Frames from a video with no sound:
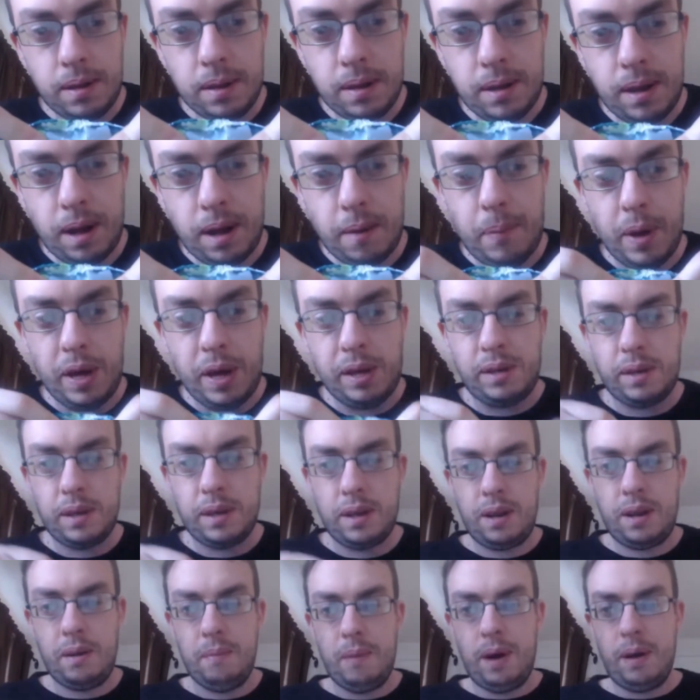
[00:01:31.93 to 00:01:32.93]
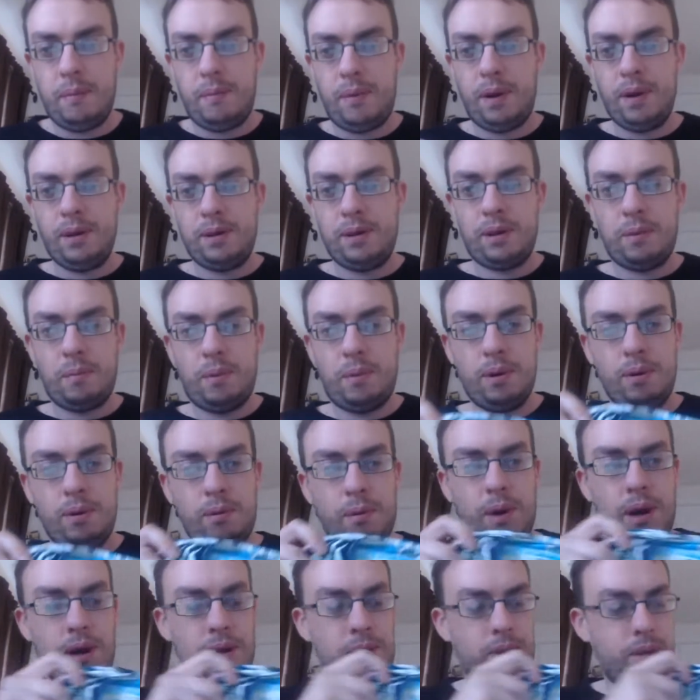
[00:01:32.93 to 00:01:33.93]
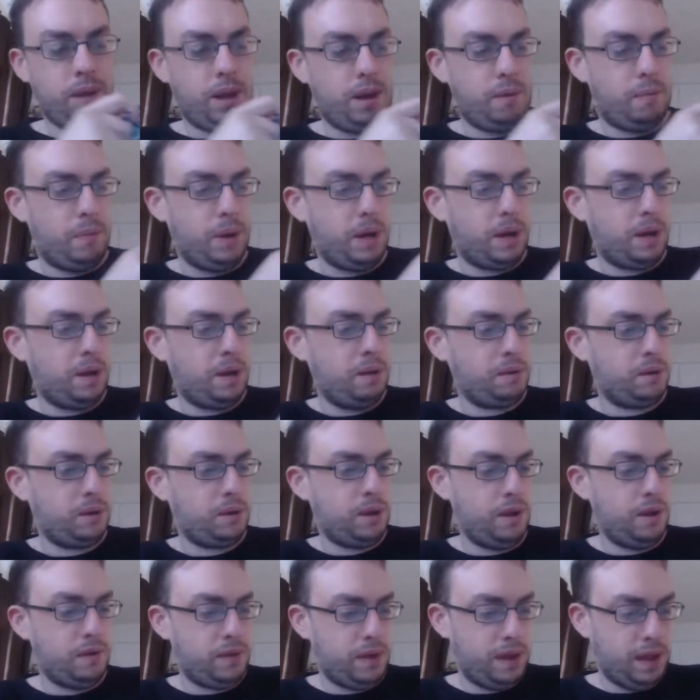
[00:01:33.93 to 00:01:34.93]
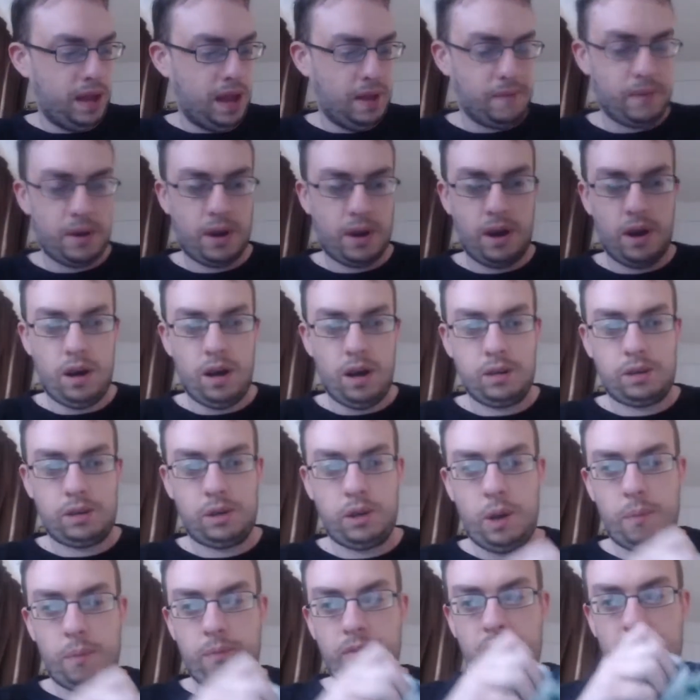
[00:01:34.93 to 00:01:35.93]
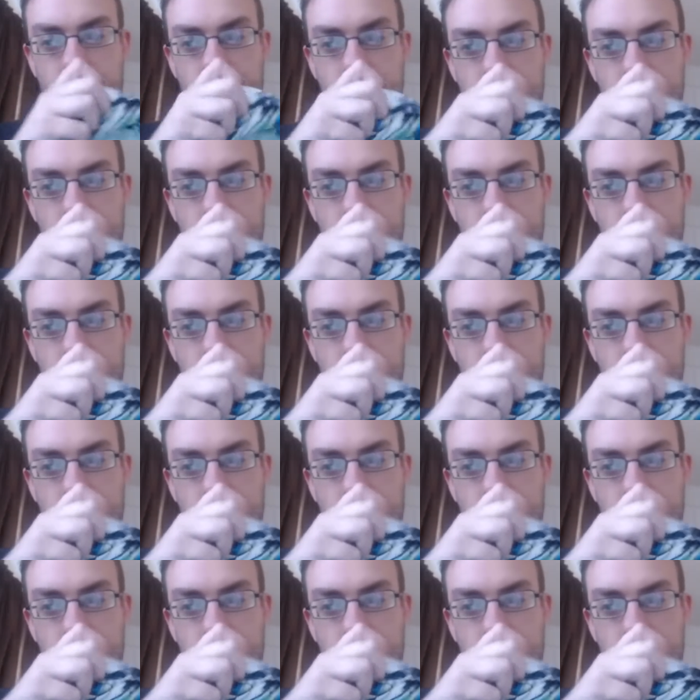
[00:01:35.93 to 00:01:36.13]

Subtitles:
My principle was I'll pick up stuff that they haven't got a shop for in